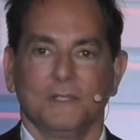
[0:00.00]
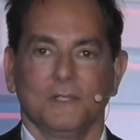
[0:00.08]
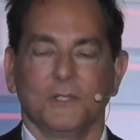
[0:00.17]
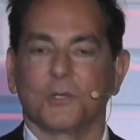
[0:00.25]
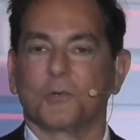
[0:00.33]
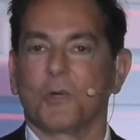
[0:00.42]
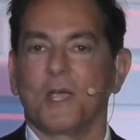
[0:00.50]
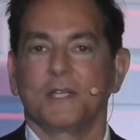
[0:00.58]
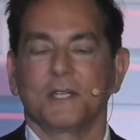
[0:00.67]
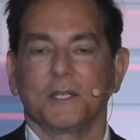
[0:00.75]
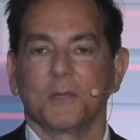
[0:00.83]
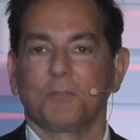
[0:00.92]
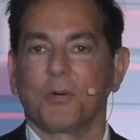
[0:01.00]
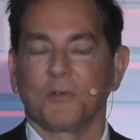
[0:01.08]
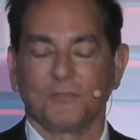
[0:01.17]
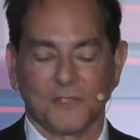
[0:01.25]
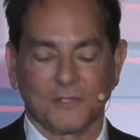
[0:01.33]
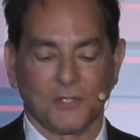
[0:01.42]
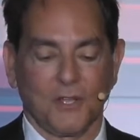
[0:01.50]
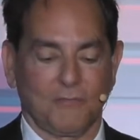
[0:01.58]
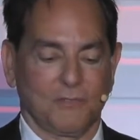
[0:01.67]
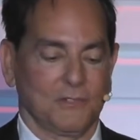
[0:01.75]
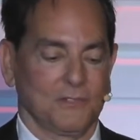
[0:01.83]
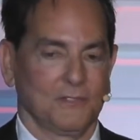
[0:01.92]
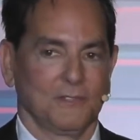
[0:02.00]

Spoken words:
the great and the perfect lover